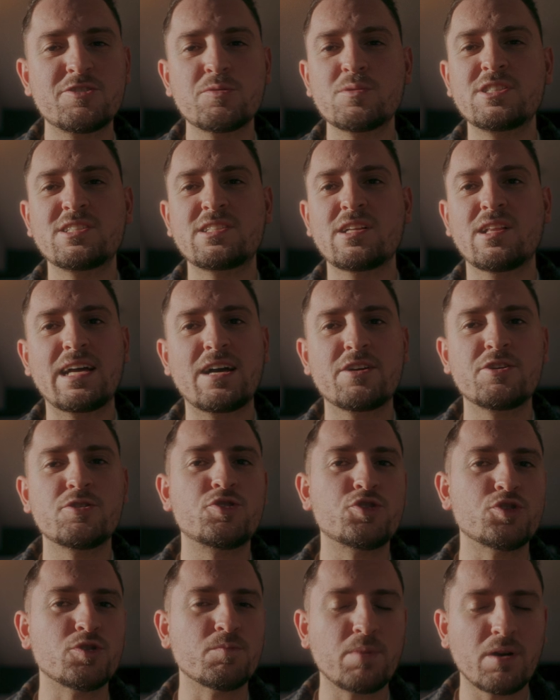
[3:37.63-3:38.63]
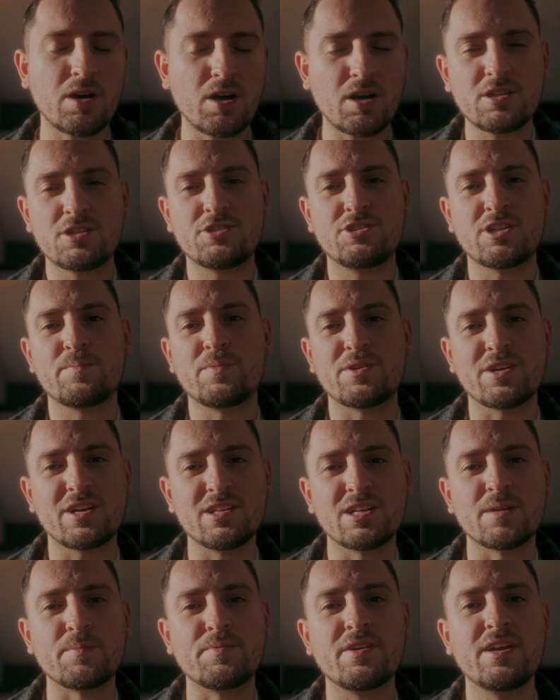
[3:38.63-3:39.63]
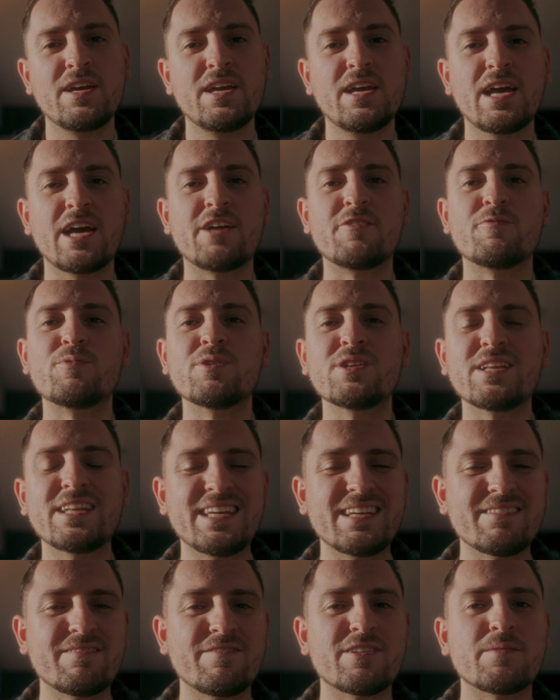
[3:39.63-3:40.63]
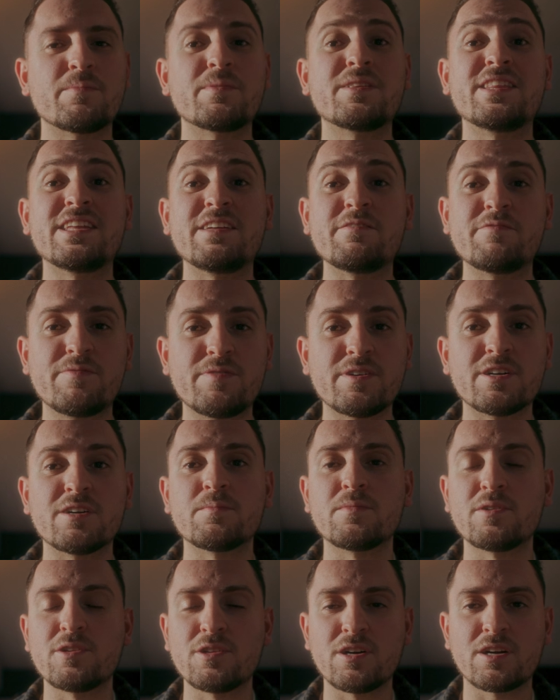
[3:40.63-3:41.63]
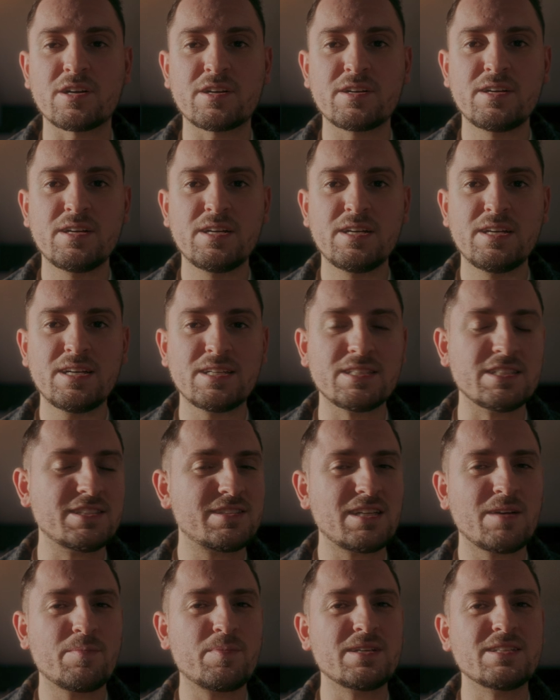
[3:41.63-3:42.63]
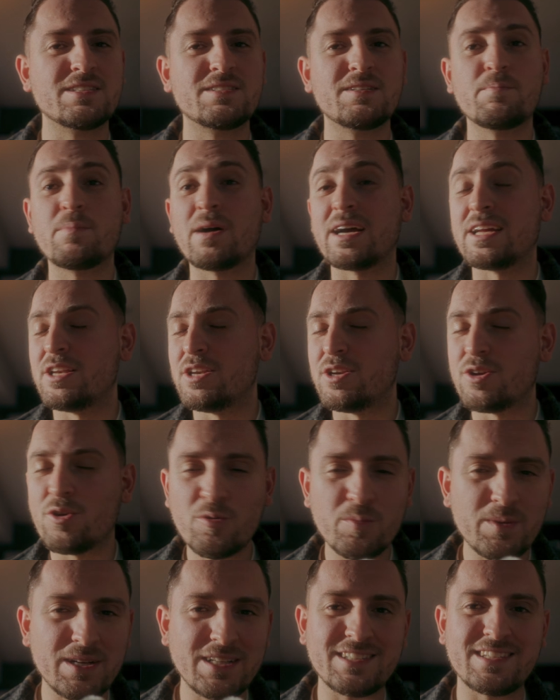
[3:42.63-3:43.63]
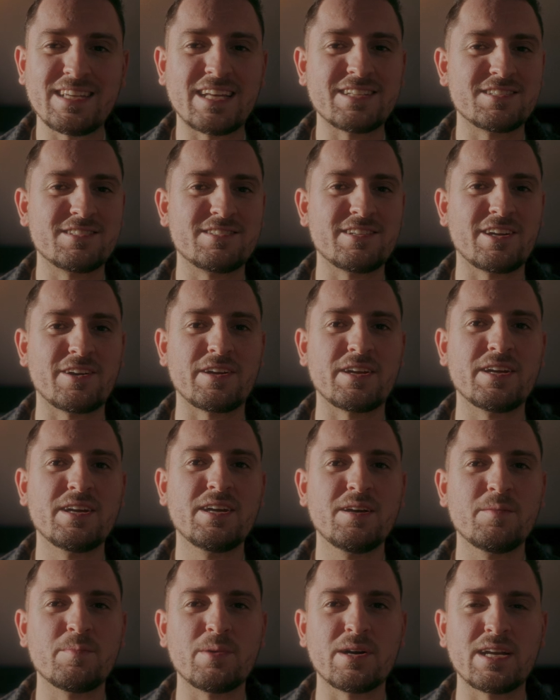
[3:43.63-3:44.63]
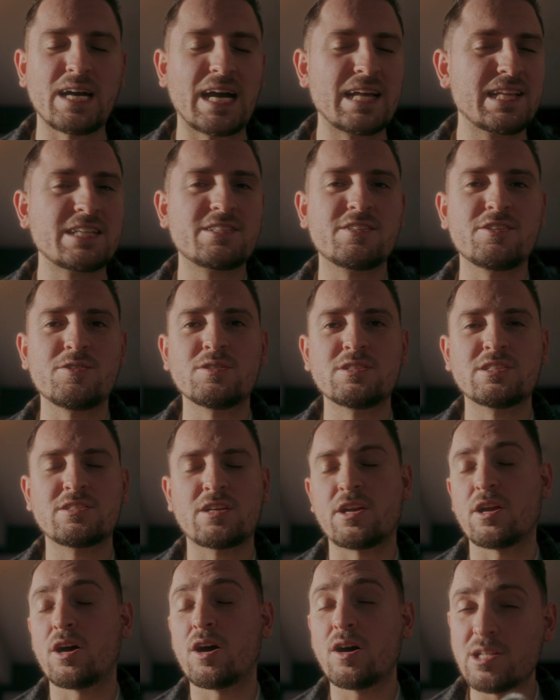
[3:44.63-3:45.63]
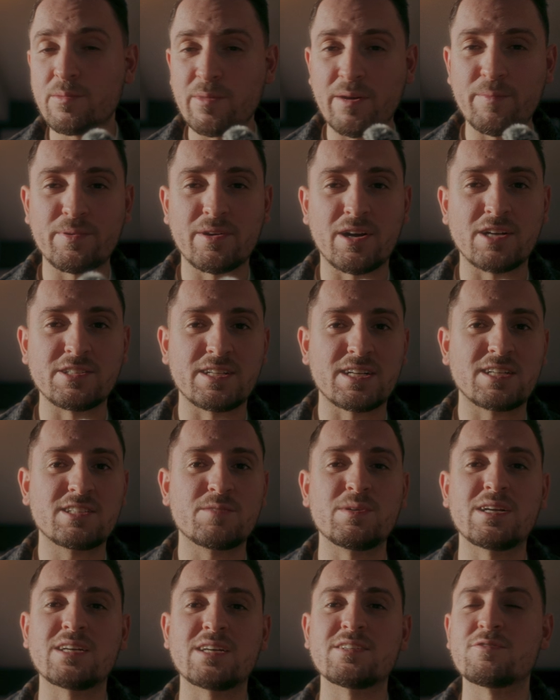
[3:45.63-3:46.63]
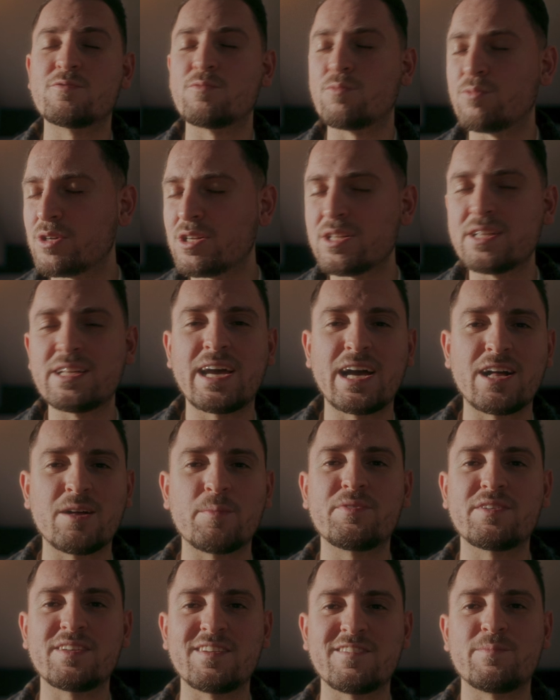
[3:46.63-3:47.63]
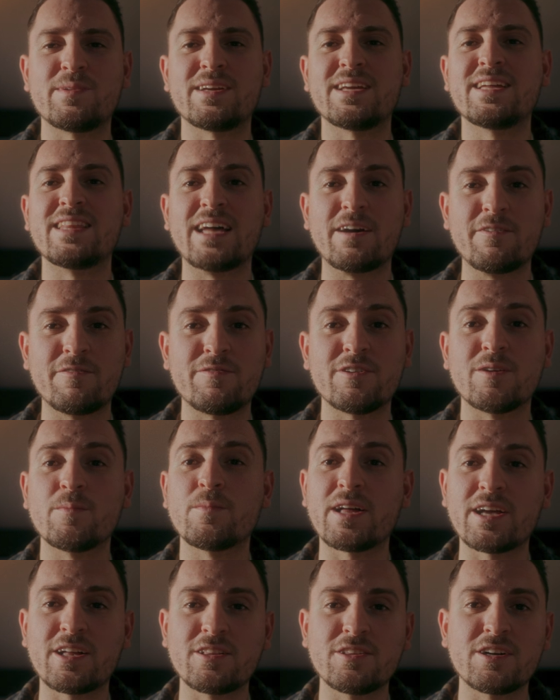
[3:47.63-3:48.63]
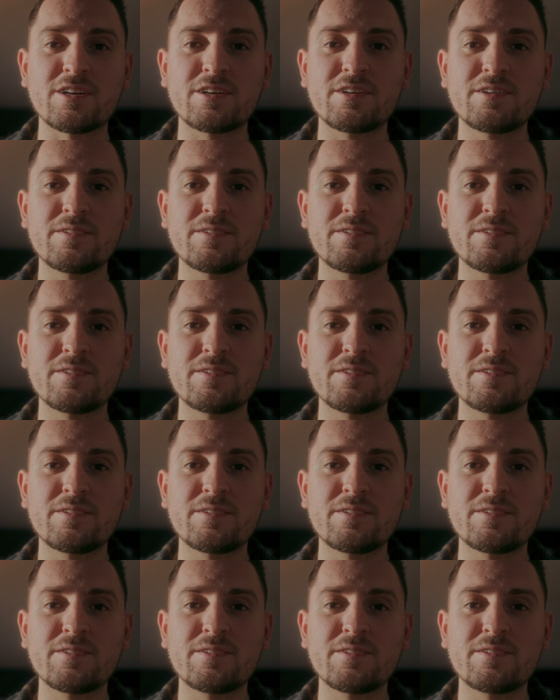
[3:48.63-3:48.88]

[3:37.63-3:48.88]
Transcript: will just allow you to polish up your clips and really give them the film look. This step is by no means necessary, but I like to use this on all of my projects because it really helps give me that film-like look.